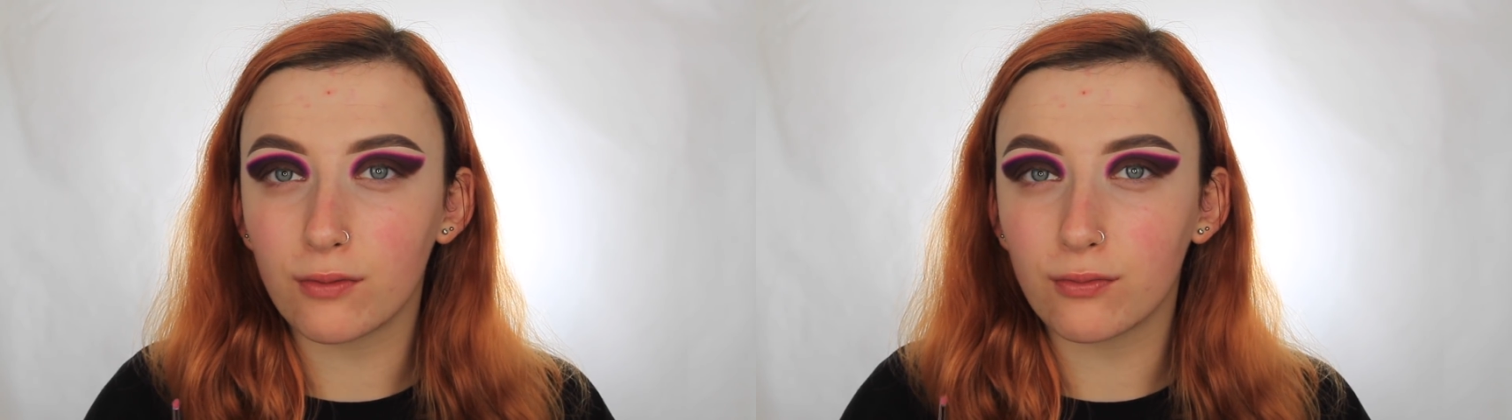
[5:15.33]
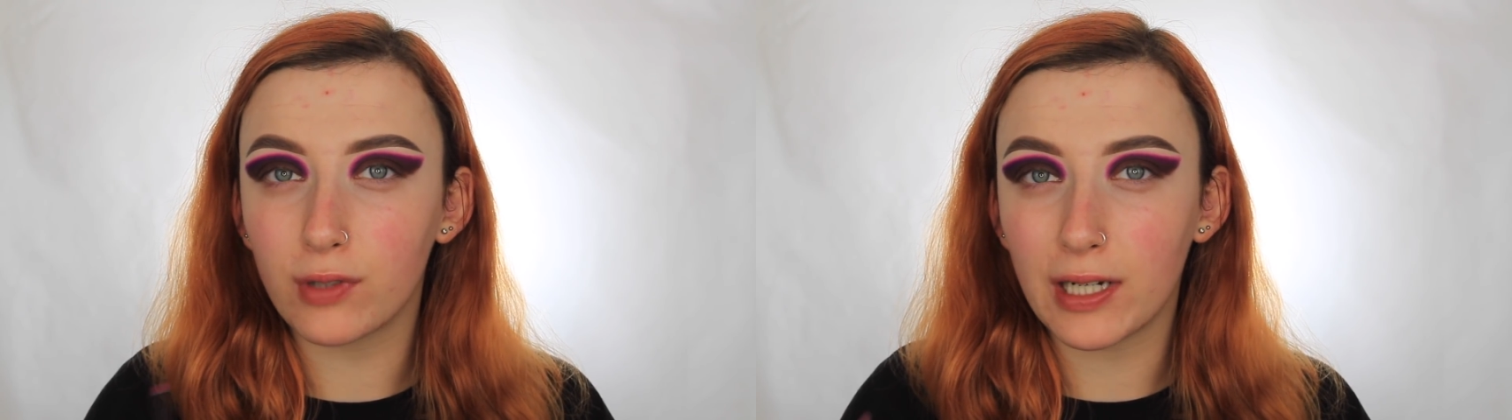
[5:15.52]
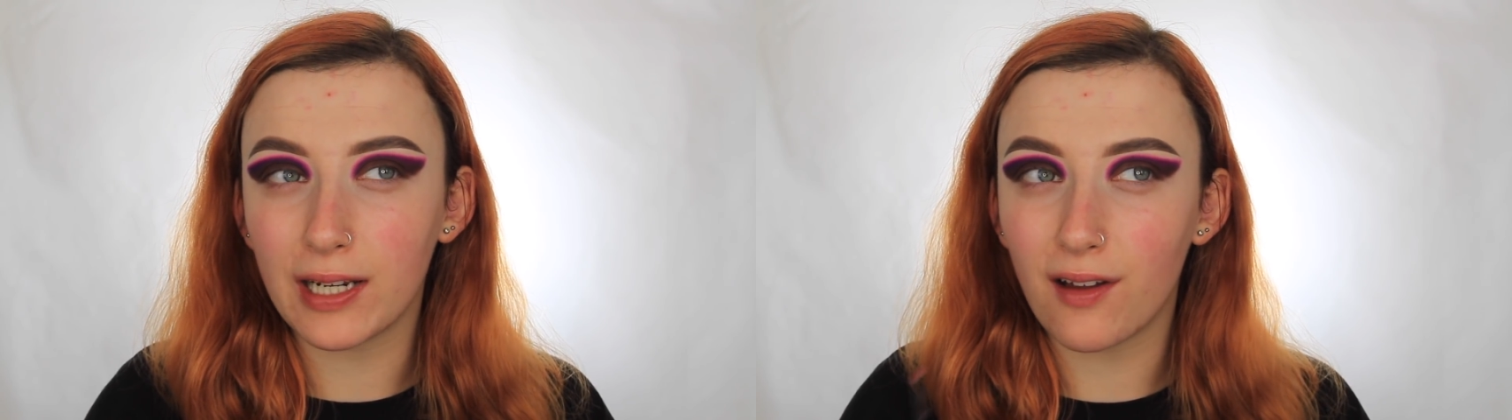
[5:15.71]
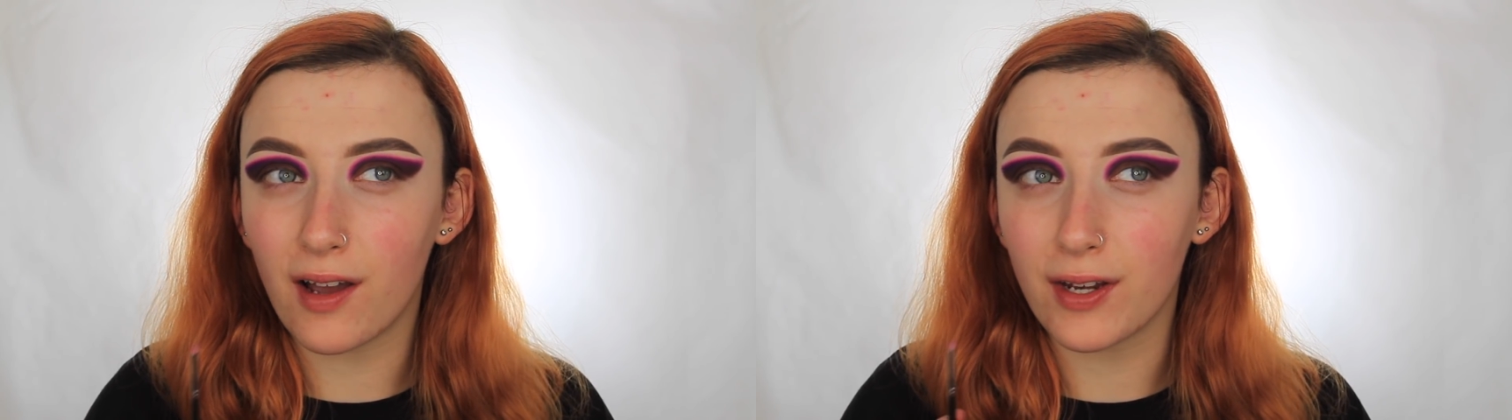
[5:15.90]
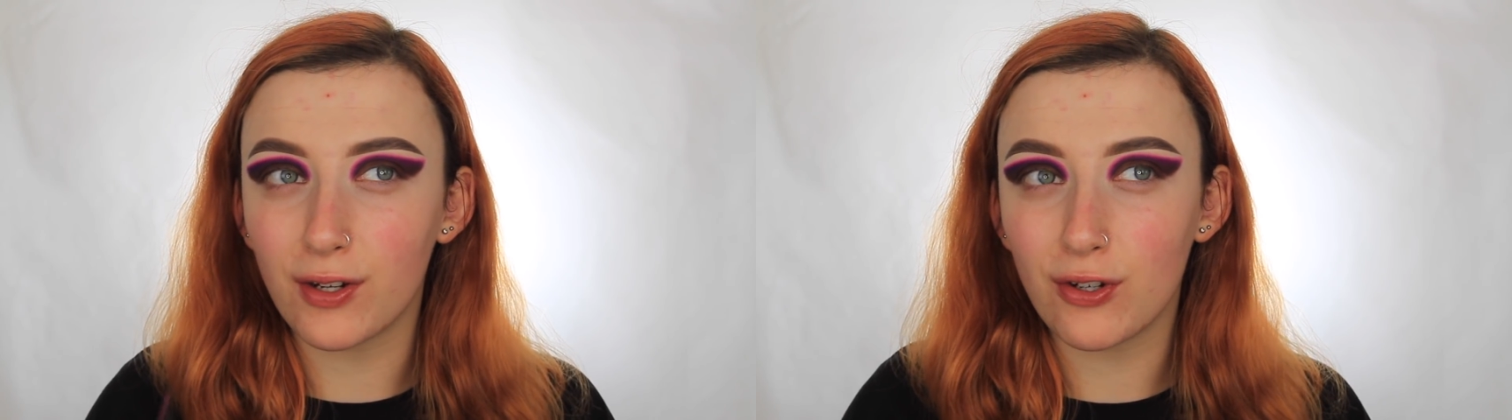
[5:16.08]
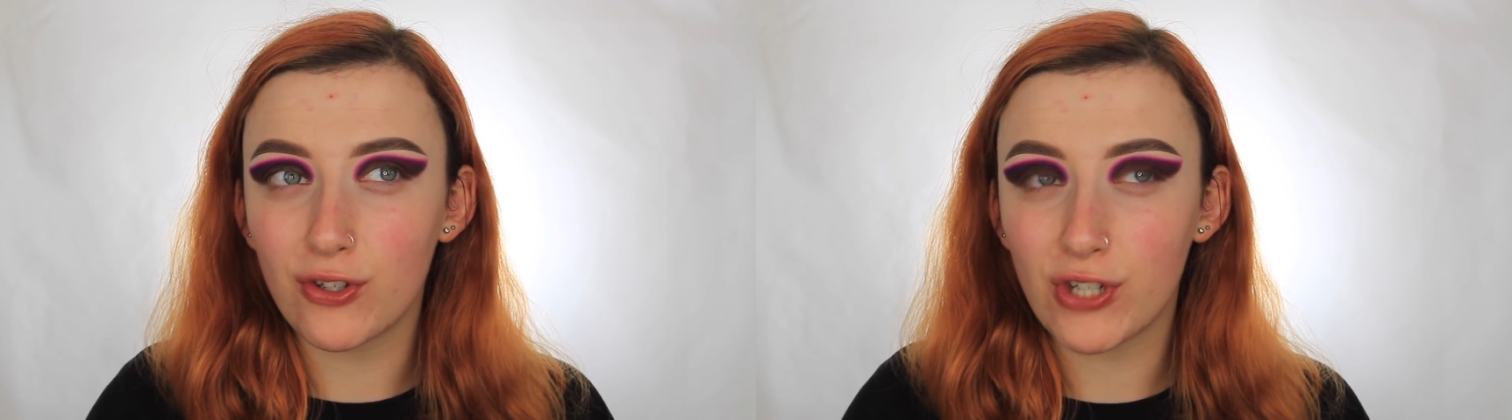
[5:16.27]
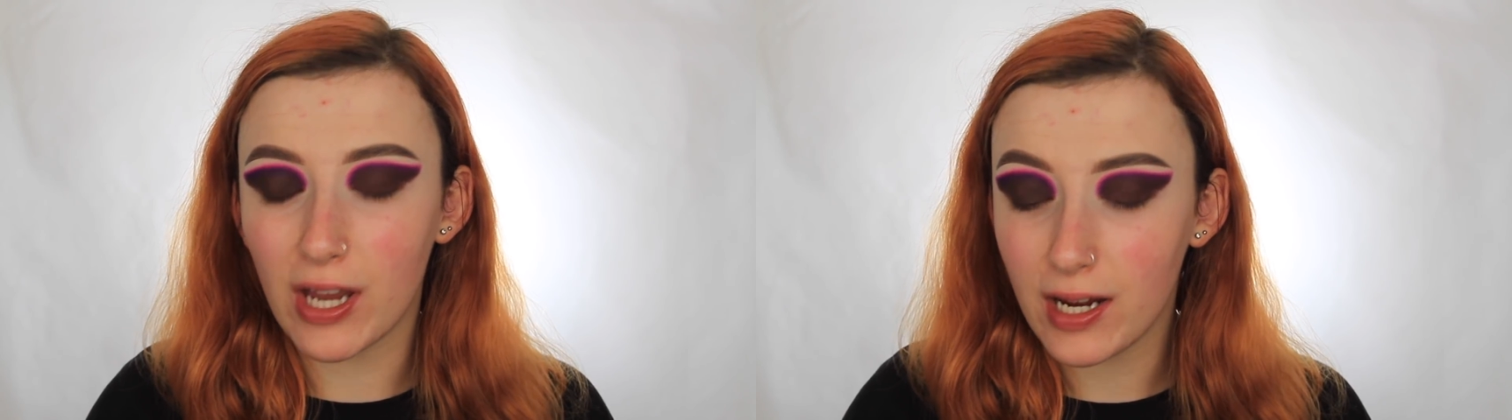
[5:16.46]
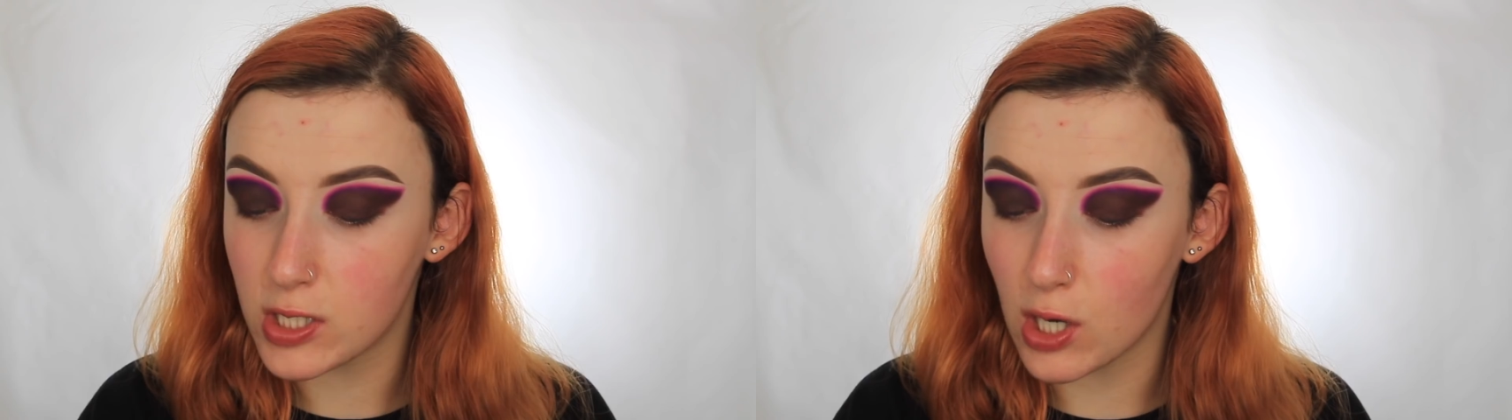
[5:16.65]
really light nude
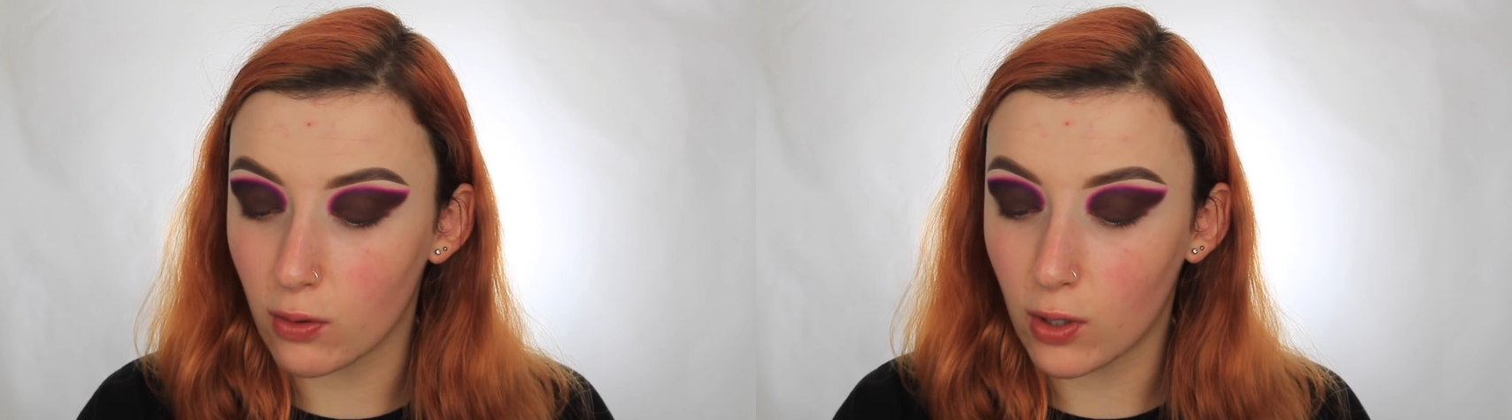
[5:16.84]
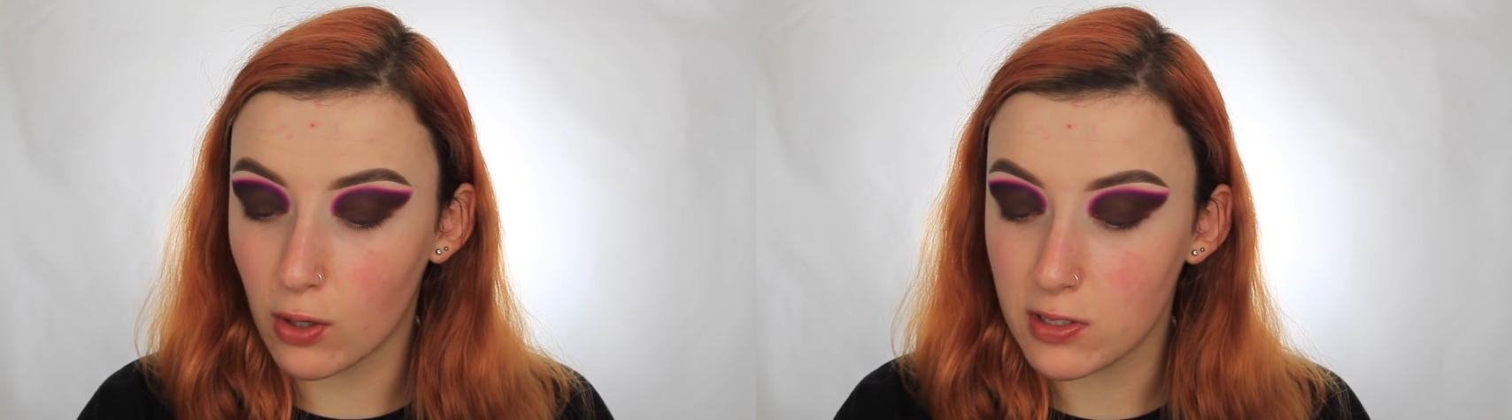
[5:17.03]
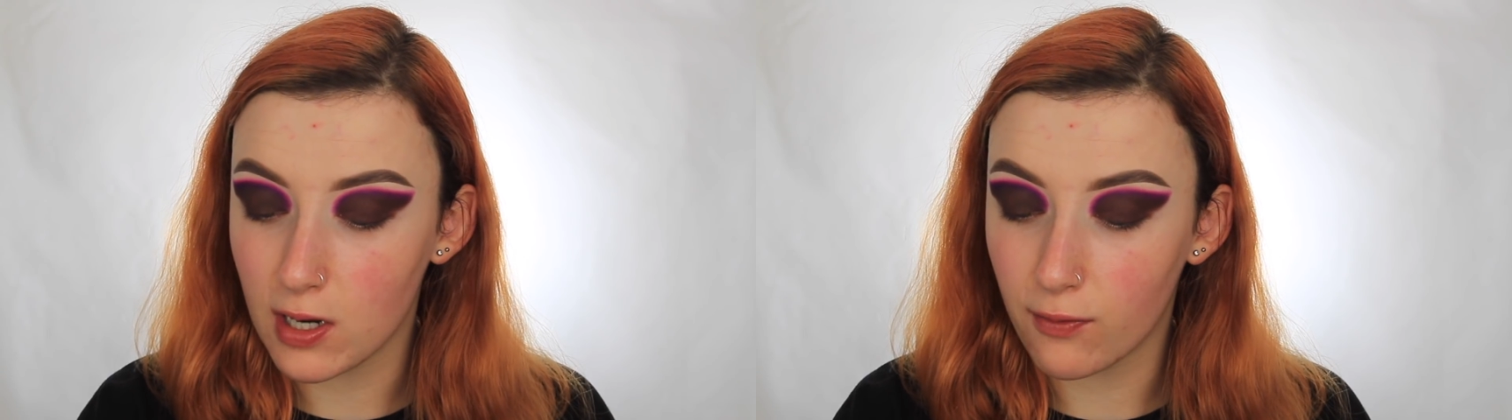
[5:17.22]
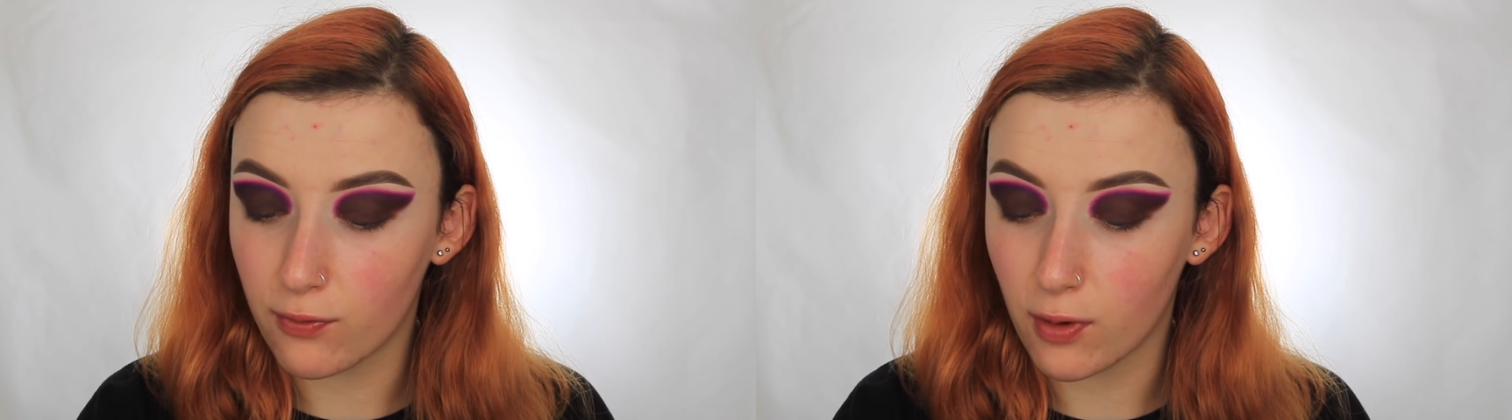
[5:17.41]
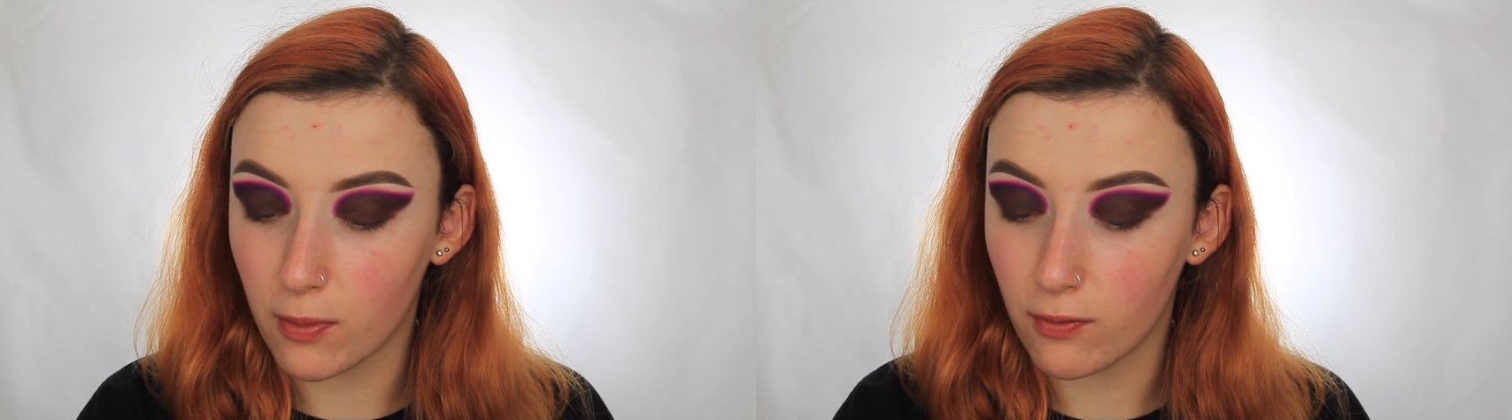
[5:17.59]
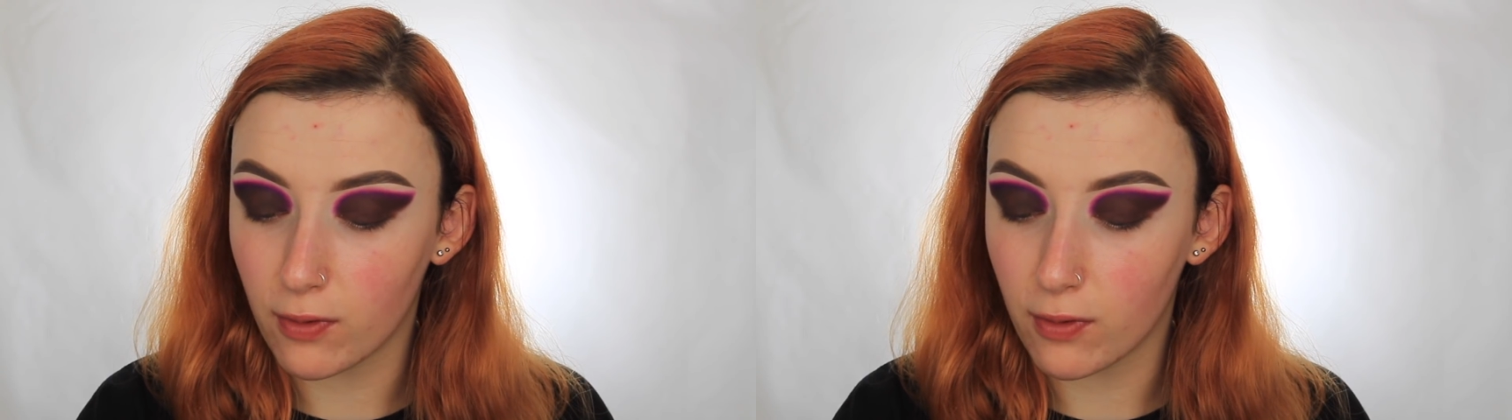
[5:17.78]
shade. So Coastline from